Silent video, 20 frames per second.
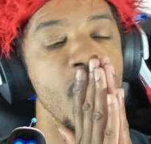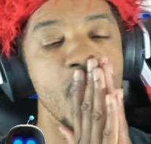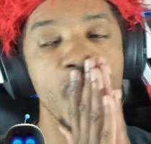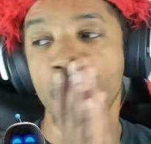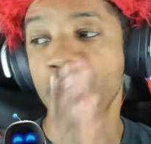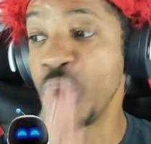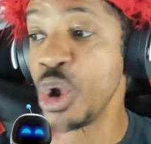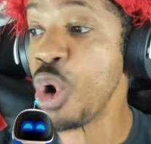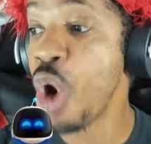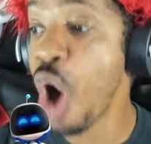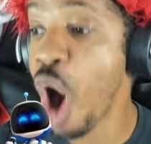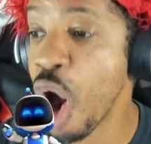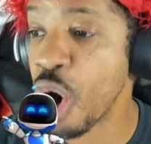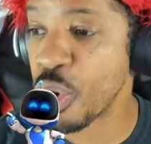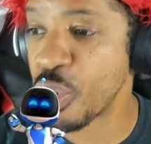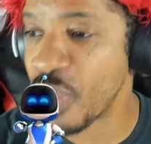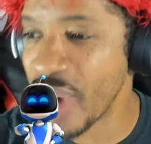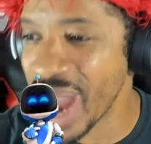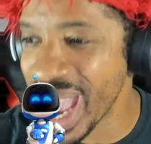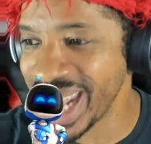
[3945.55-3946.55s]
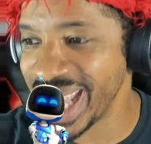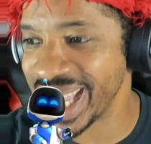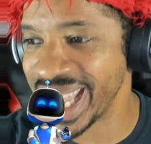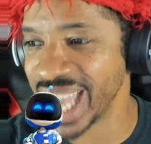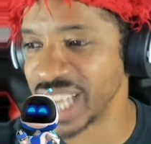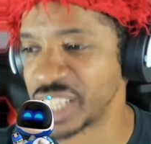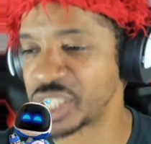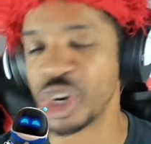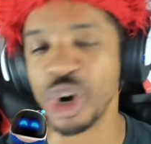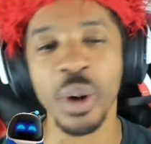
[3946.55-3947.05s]
you already
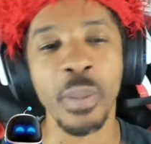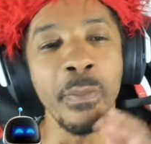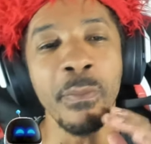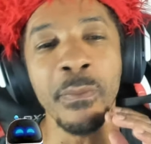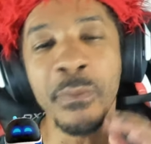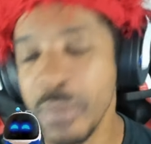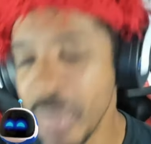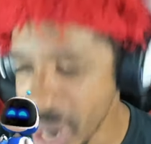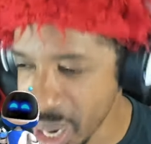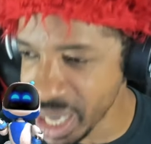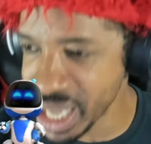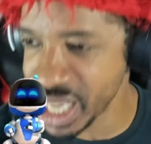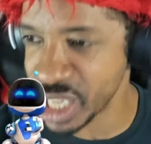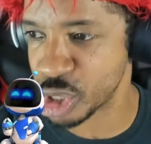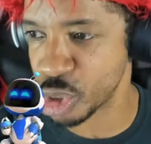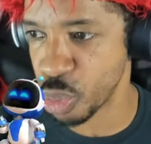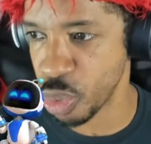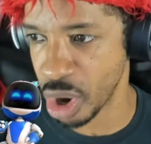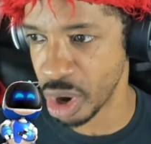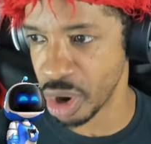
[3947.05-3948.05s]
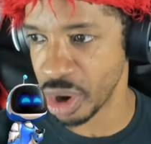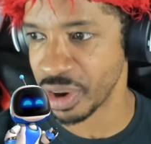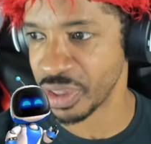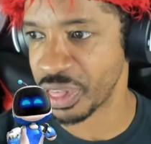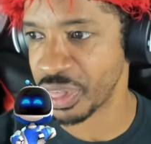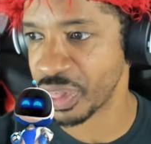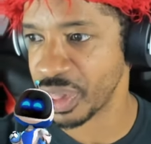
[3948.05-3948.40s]
get your money's worth.